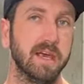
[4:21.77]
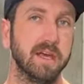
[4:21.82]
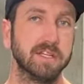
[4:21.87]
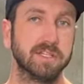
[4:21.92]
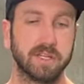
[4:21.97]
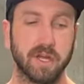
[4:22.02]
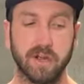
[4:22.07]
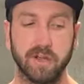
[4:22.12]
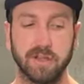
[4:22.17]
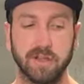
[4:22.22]

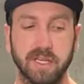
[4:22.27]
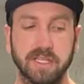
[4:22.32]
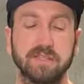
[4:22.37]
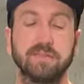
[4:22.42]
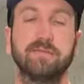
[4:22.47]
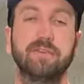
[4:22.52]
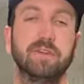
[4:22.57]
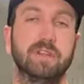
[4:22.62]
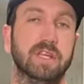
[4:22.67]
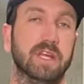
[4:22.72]
So there's a
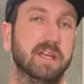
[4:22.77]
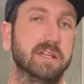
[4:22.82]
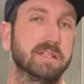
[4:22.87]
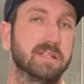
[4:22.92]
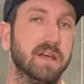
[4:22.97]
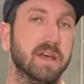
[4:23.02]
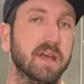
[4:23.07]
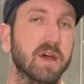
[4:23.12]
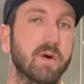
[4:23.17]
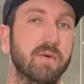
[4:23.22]
few things.
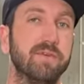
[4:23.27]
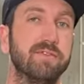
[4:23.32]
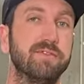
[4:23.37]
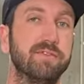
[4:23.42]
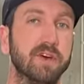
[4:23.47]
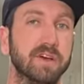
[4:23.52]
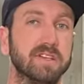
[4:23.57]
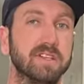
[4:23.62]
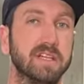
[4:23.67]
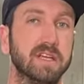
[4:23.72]

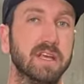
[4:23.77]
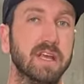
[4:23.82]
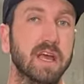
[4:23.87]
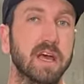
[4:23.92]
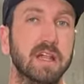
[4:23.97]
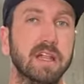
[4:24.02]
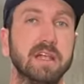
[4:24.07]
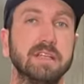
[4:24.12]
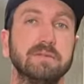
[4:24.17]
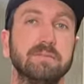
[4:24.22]
Firstly,
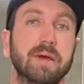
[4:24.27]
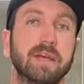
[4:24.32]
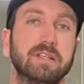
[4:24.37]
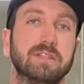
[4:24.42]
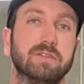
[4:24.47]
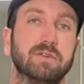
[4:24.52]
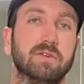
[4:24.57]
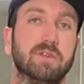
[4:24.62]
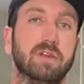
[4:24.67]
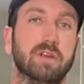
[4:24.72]
let's make
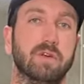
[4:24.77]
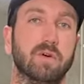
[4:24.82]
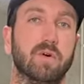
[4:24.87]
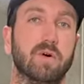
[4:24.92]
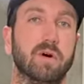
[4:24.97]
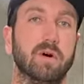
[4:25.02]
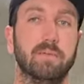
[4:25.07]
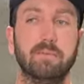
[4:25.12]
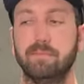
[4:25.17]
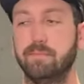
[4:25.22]
sure that
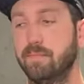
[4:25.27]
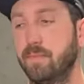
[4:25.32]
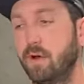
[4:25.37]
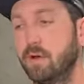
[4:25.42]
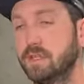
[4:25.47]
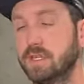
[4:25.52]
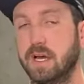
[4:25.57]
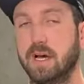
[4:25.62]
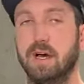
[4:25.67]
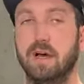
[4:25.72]
your
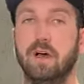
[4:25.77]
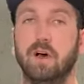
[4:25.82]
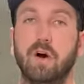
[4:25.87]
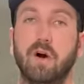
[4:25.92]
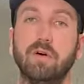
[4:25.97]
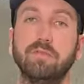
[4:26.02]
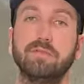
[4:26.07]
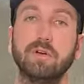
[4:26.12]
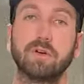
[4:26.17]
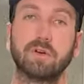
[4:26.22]
motor
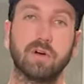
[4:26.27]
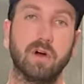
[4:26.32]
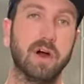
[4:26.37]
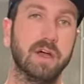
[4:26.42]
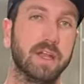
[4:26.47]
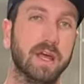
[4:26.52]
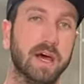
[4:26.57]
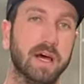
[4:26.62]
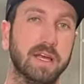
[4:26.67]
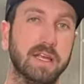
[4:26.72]
of your
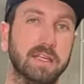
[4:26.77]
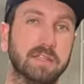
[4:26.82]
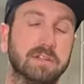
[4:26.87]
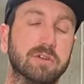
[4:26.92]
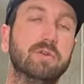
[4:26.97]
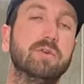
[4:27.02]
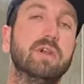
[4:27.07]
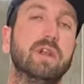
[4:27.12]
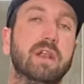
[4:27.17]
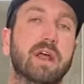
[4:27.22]
grinder is
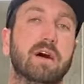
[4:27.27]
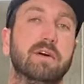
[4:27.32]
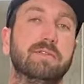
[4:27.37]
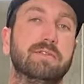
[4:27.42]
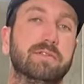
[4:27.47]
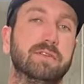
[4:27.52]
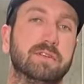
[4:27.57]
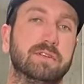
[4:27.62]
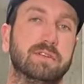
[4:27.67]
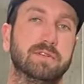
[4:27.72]
good
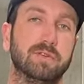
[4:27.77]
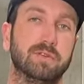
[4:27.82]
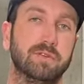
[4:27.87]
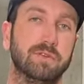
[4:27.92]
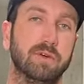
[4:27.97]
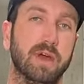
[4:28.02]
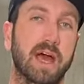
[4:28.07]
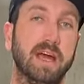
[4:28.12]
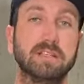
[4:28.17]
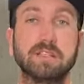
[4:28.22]
enough
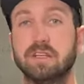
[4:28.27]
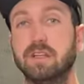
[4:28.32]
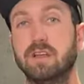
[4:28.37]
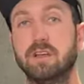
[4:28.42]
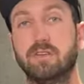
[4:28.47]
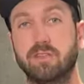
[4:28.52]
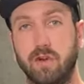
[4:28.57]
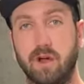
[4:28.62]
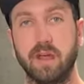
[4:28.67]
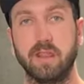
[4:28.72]
to actually
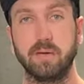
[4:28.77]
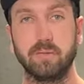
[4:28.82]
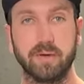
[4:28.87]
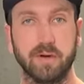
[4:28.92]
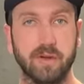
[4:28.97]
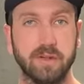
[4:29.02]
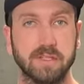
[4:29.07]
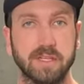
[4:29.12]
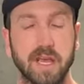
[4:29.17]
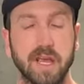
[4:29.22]
grind the
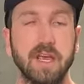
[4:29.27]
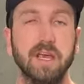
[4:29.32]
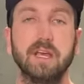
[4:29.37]
burrs.